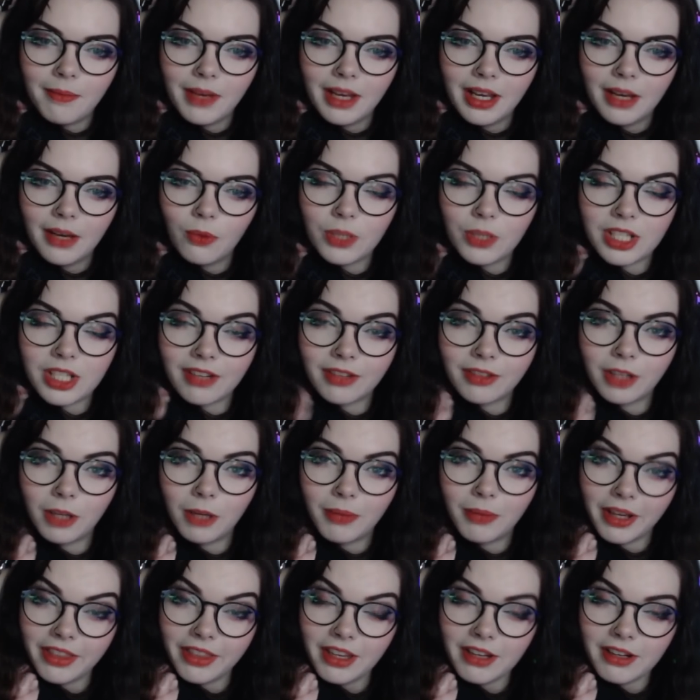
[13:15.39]
which I've got
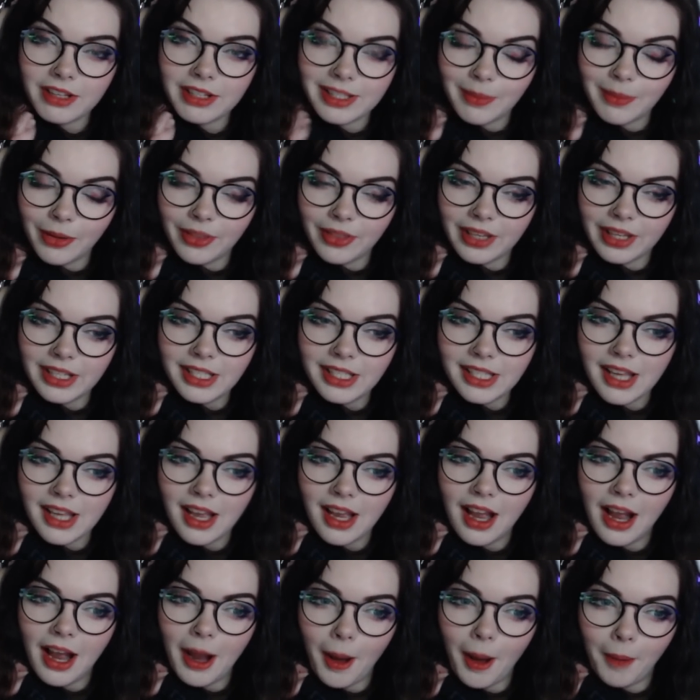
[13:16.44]
my theories about this,
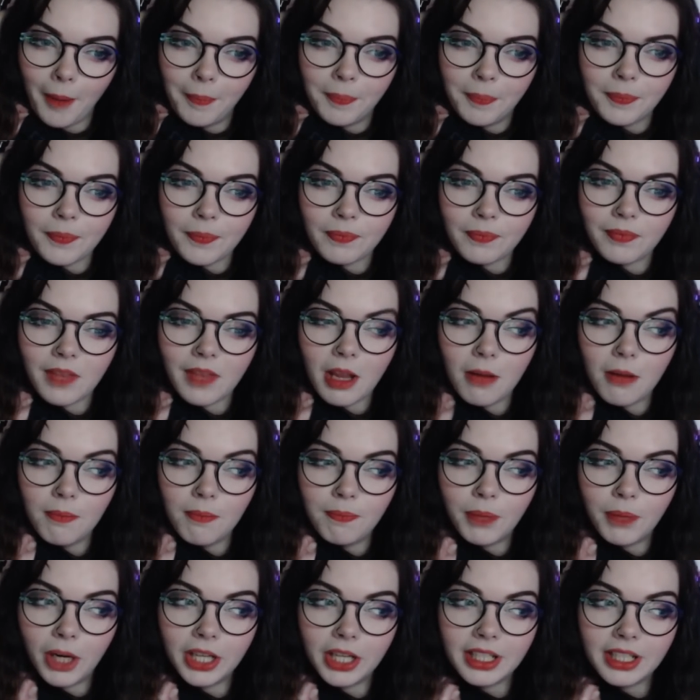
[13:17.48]

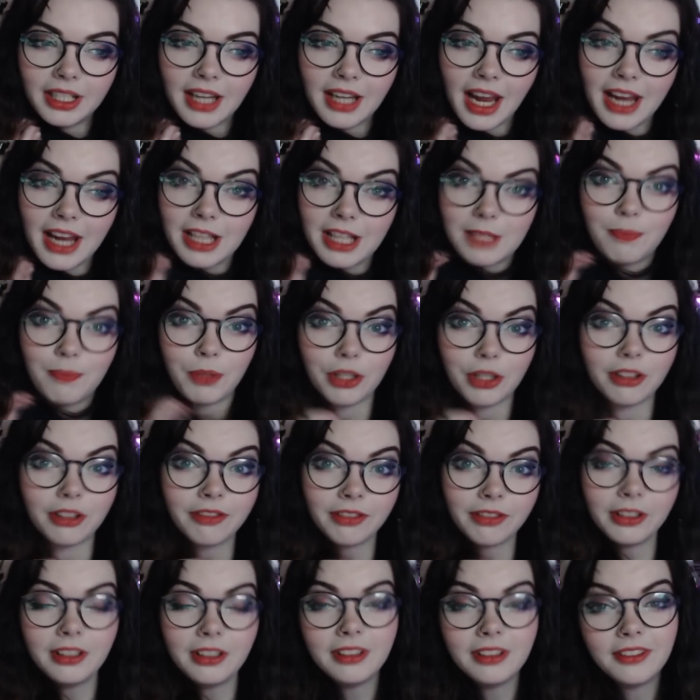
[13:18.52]
but it's
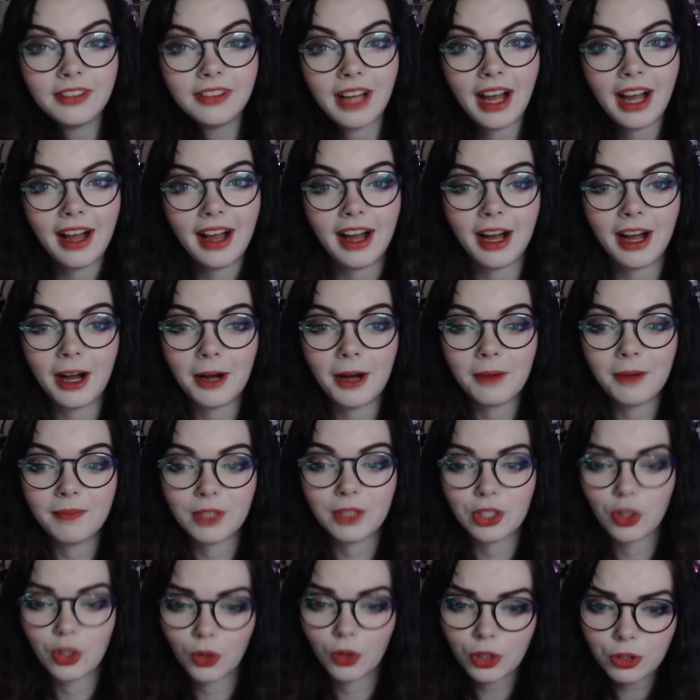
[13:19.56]
beautiful. The
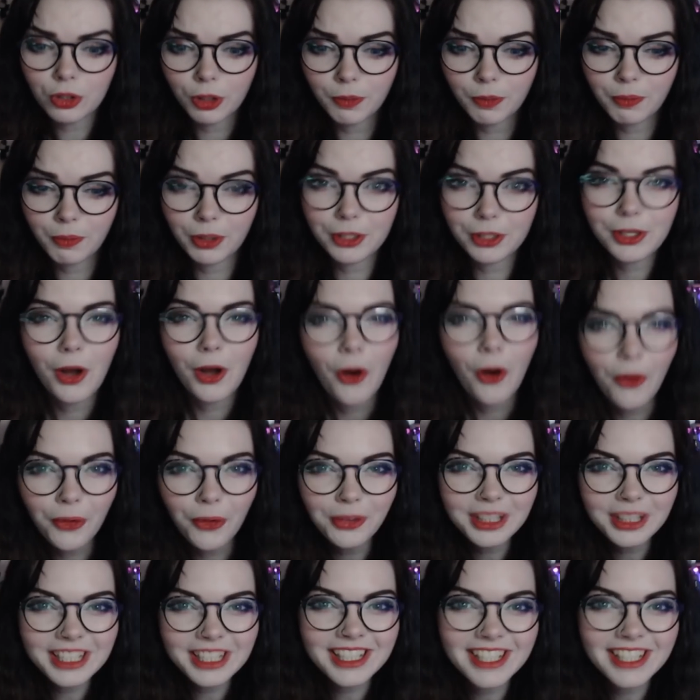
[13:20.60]
shore troopers,
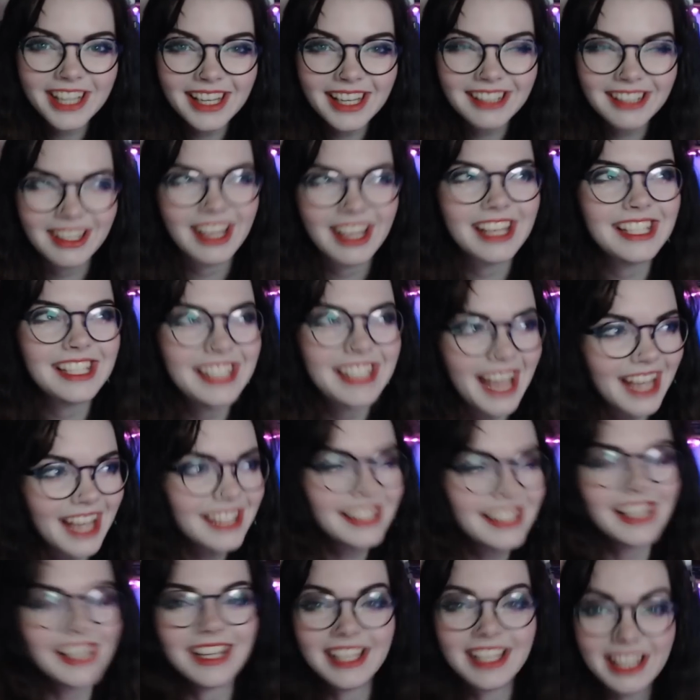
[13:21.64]
holy shit, yes,
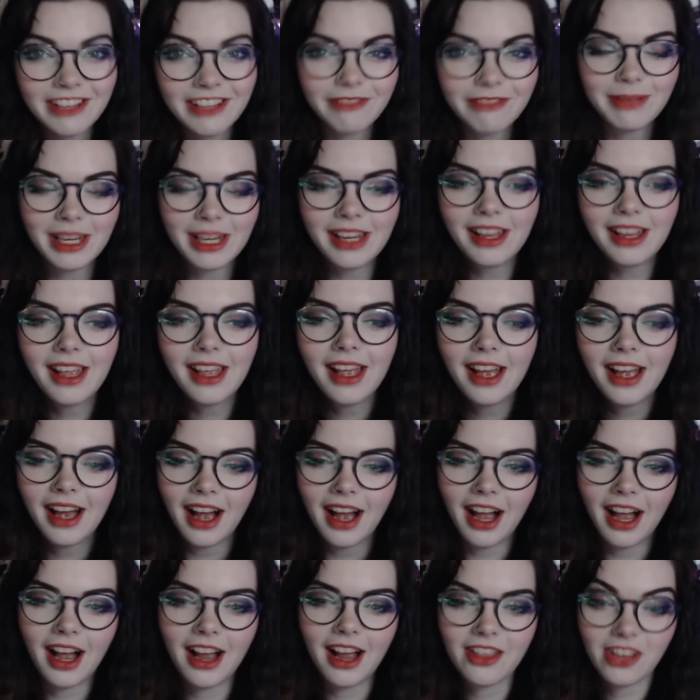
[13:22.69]
give me,
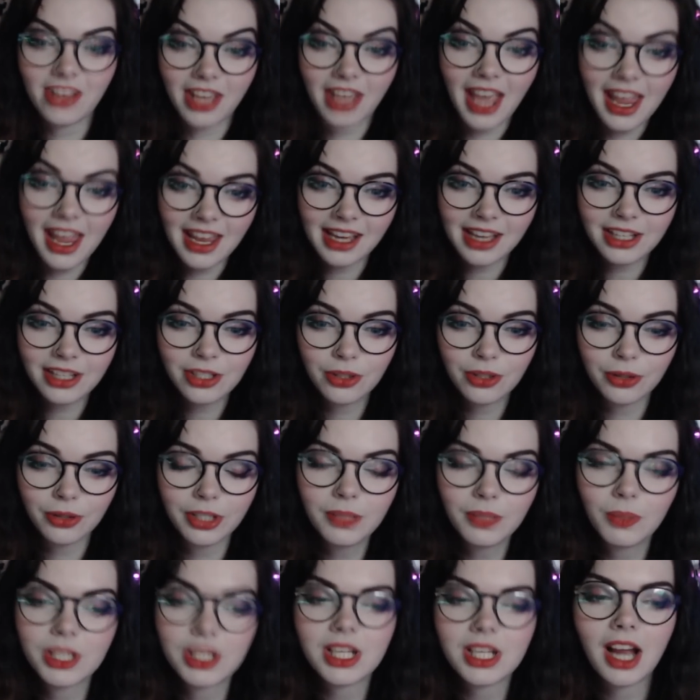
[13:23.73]
the KX droid,
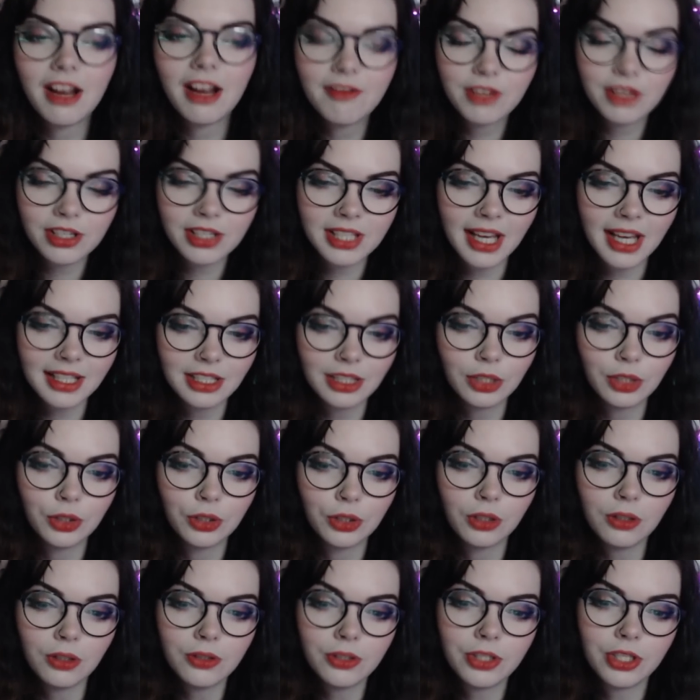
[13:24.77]
which I've just had to
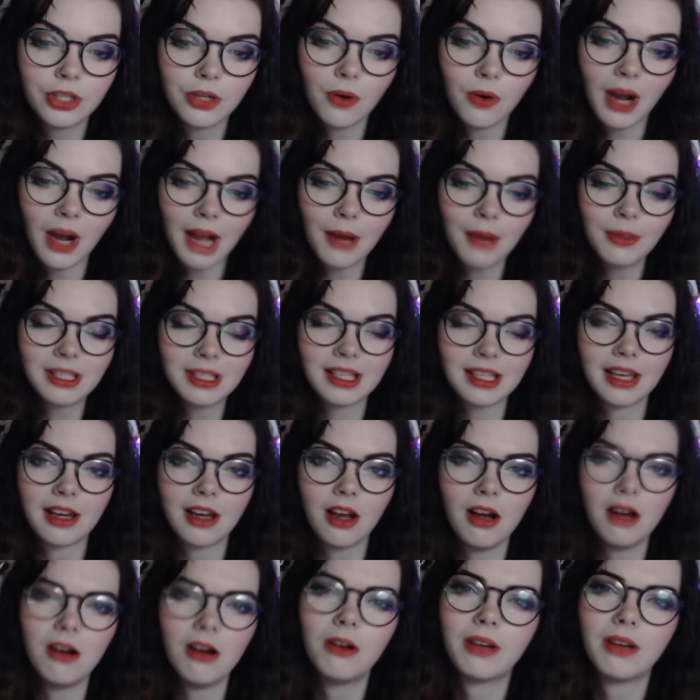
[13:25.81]
Google, so I was like,
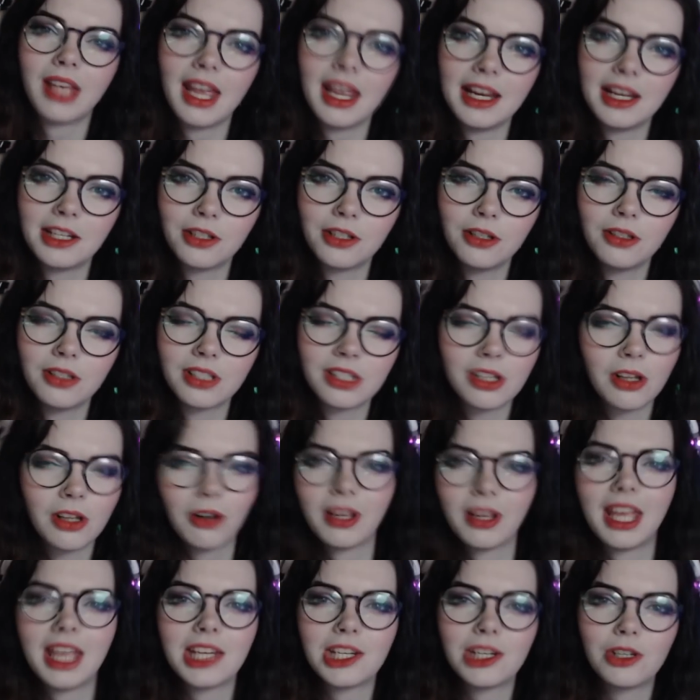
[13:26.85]
oh, K2, it's not
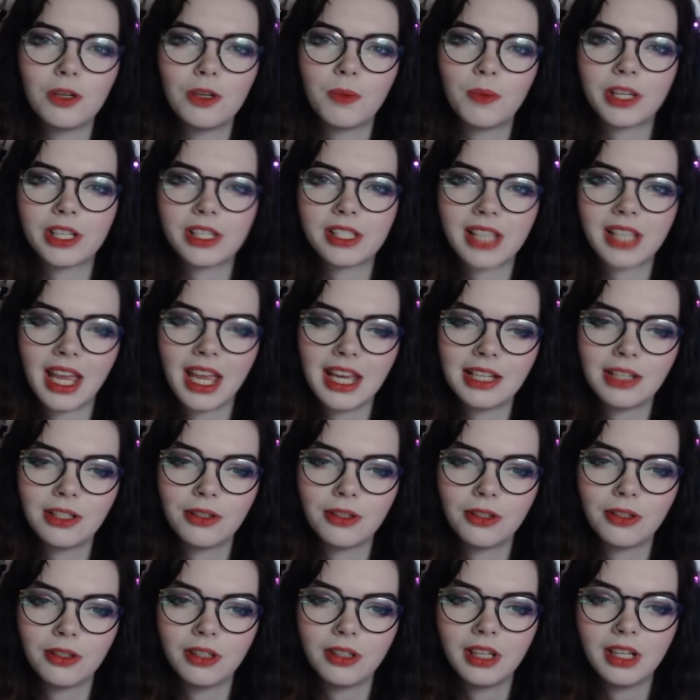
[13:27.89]
K2, because K2